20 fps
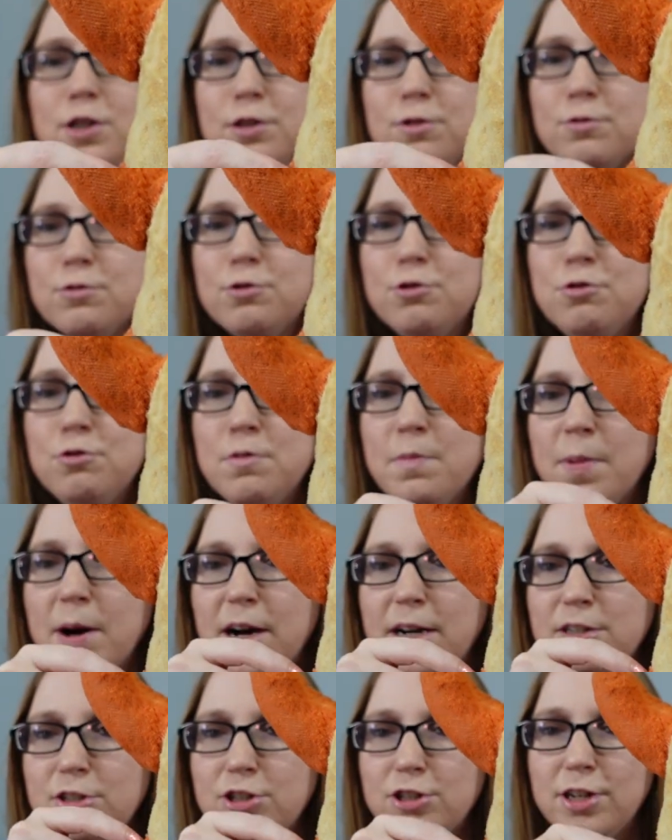a little too
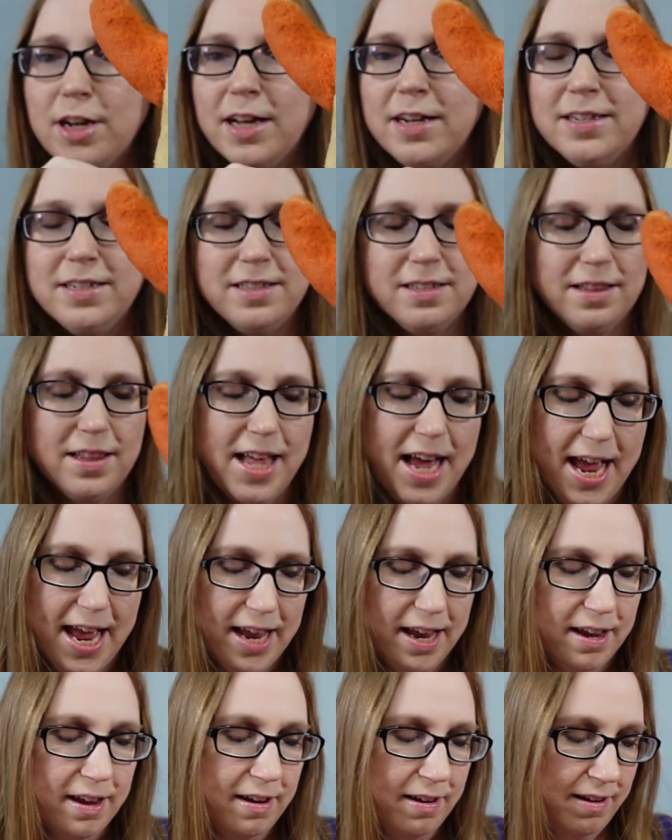much and his
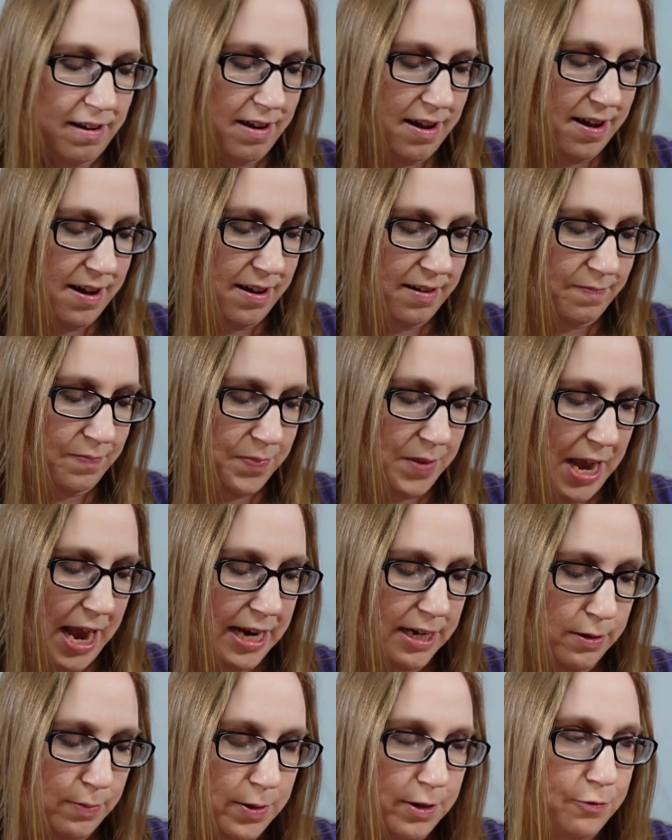leg
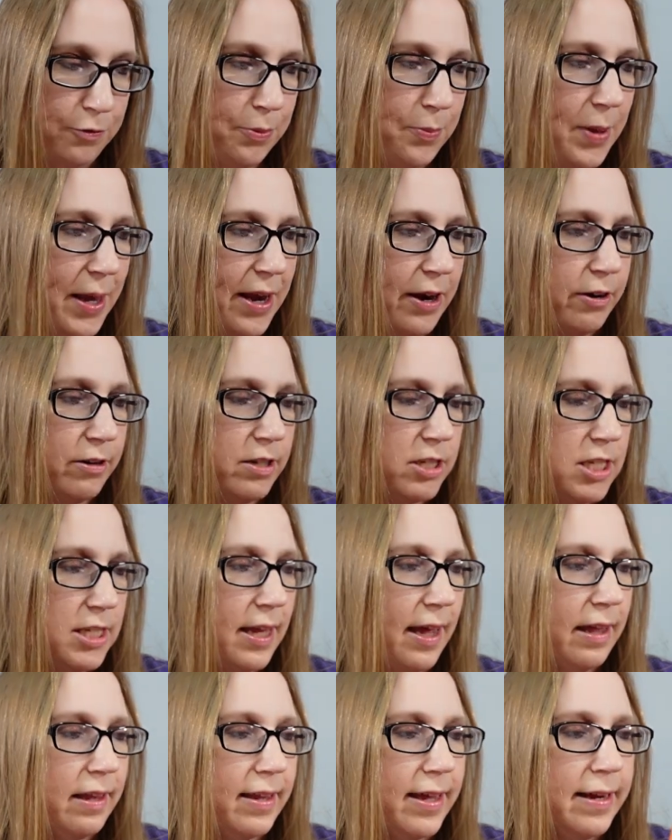had to be repaired
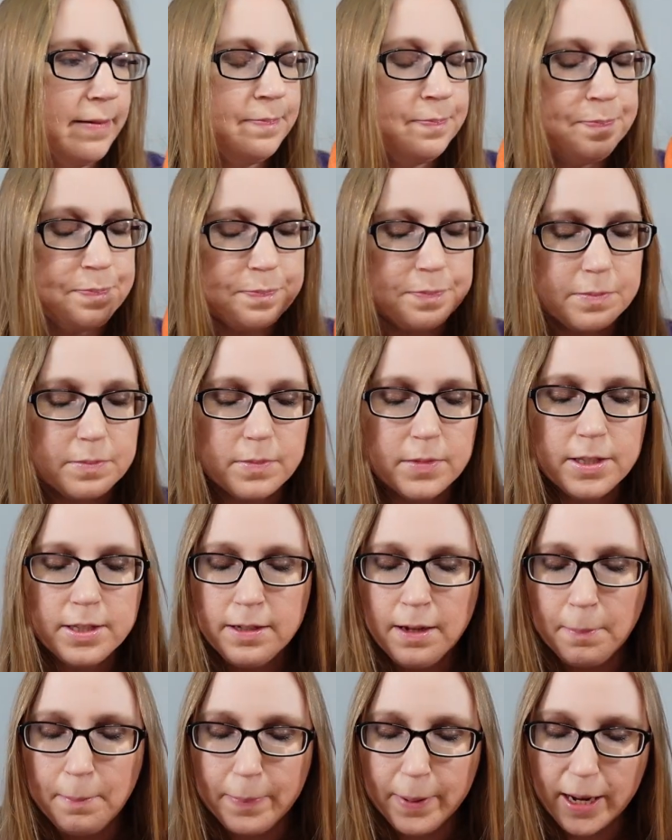slightly.
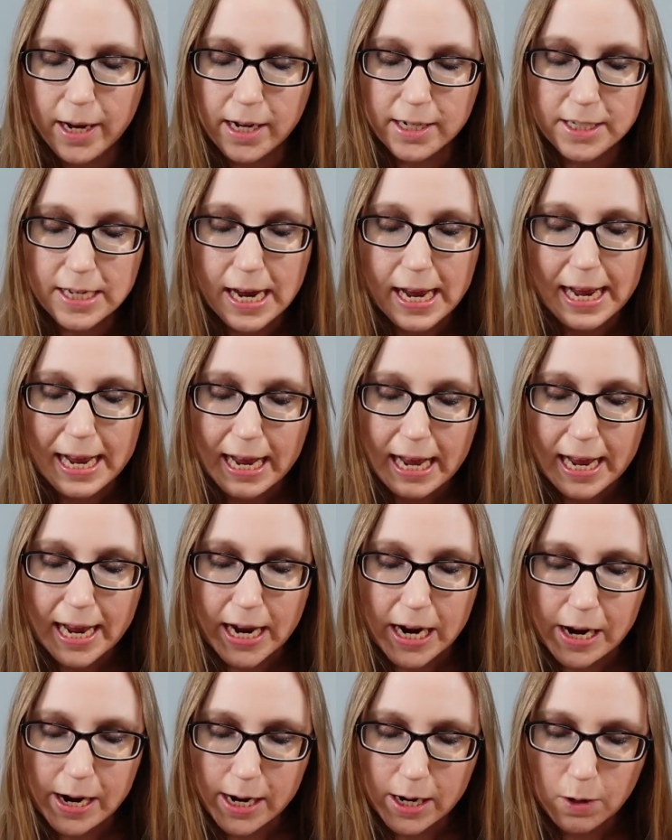But
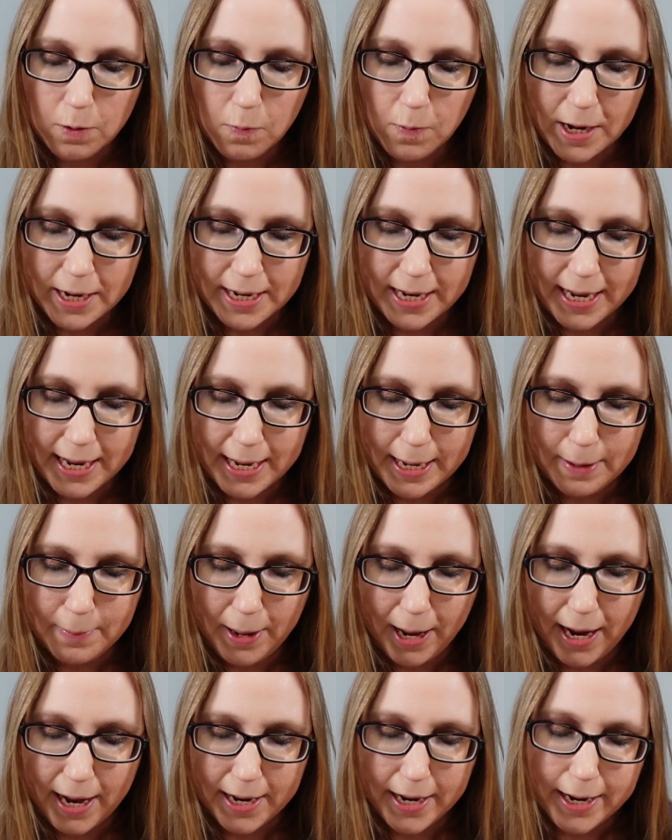Eric won him
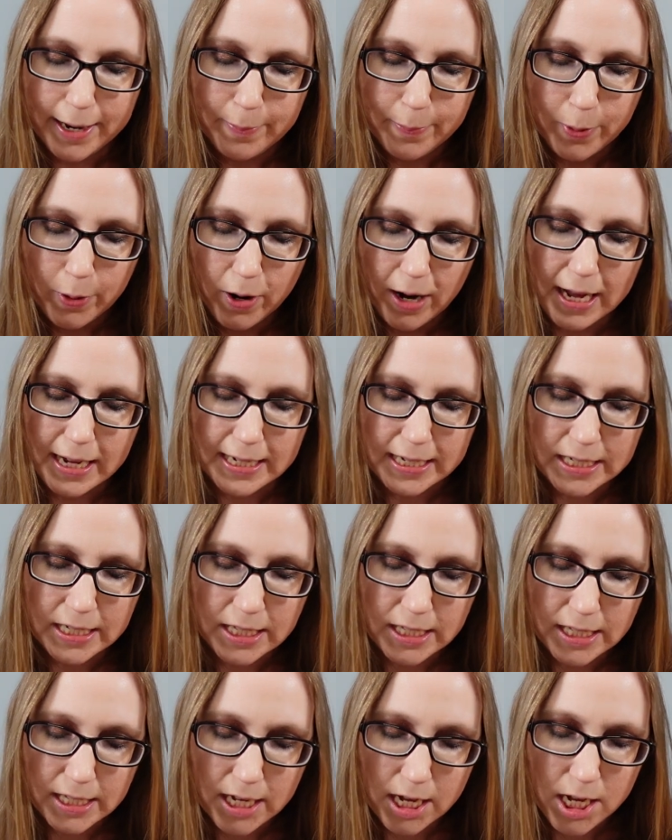at a
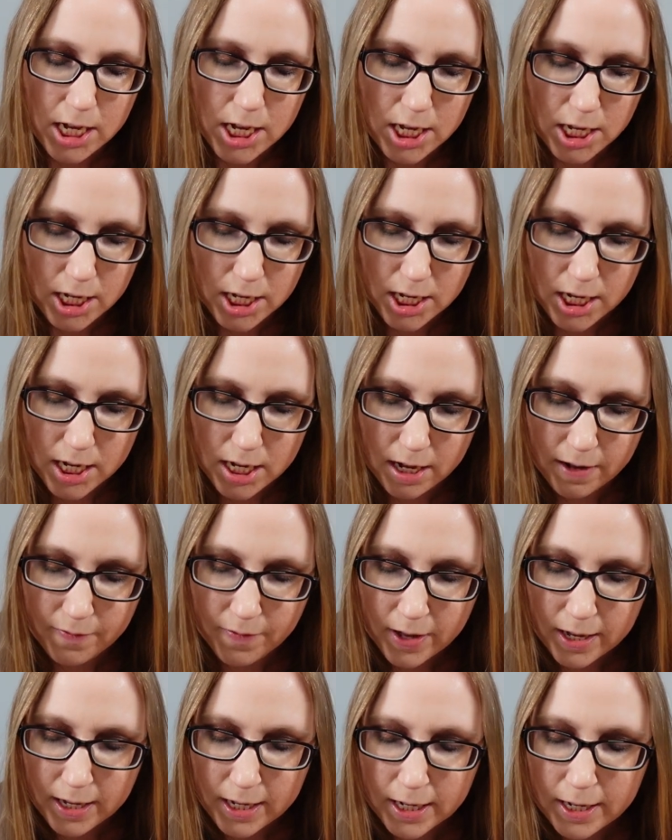price of
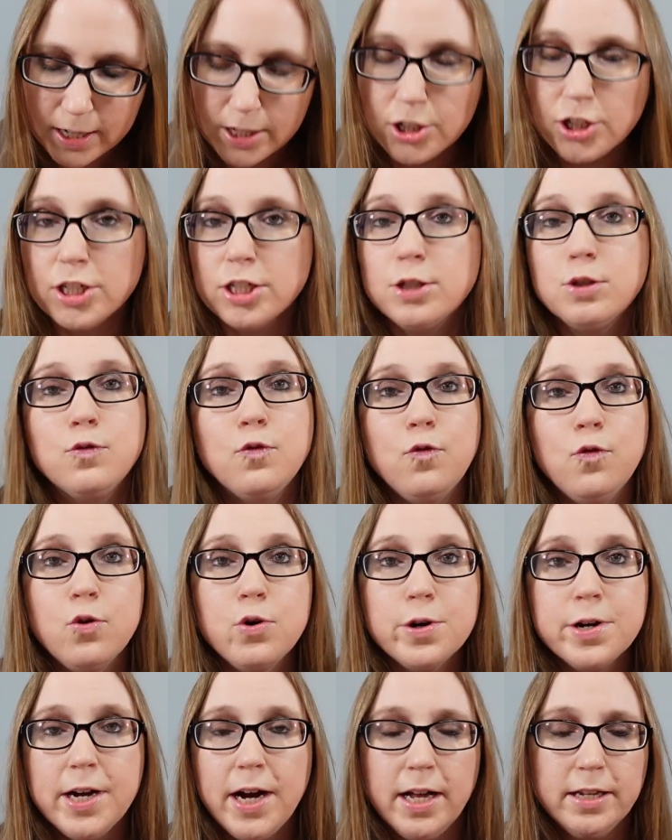just
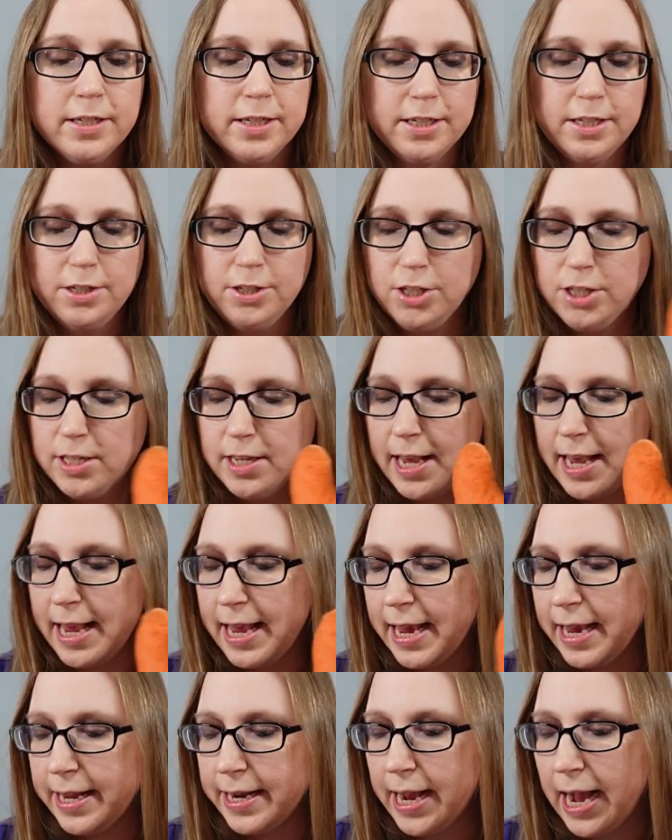$4.
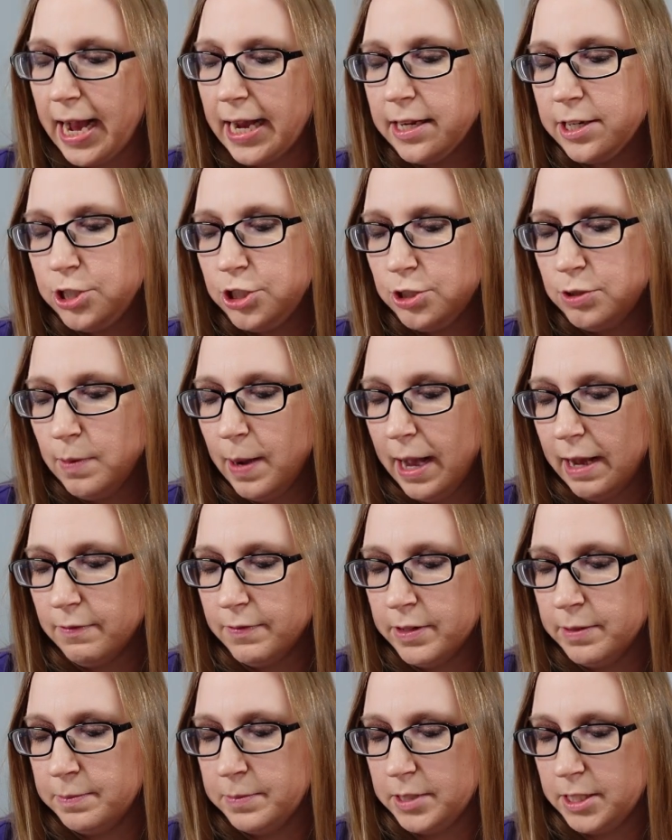And I do
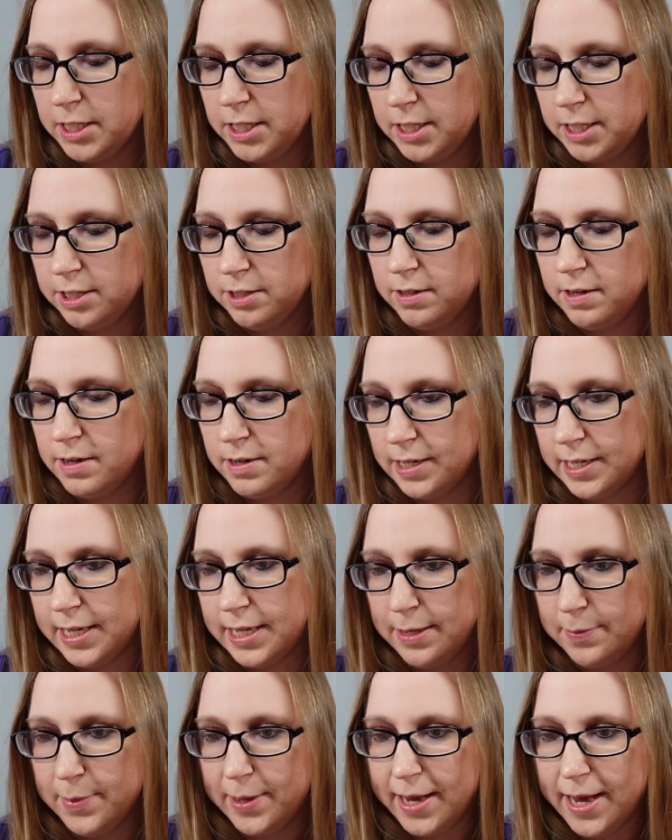have him listed on
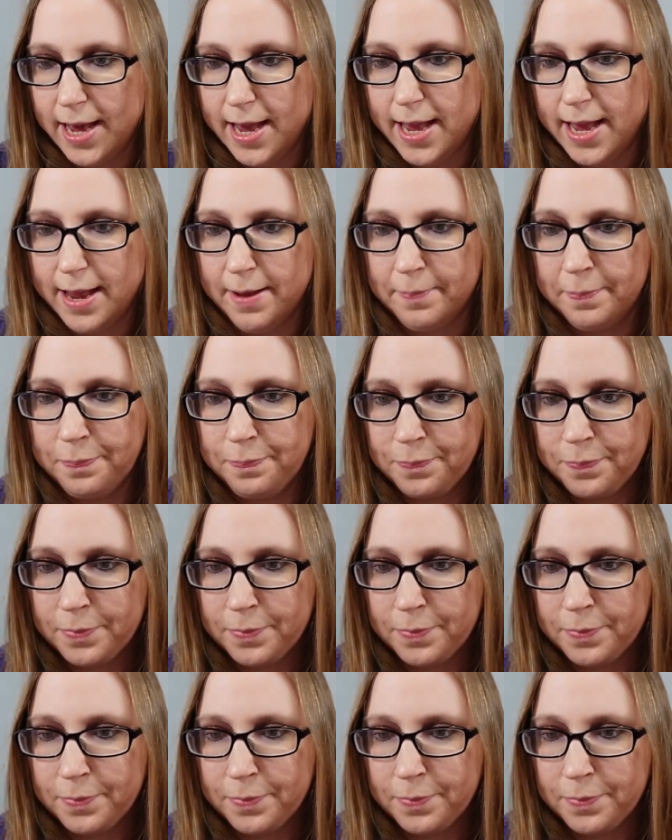eBay.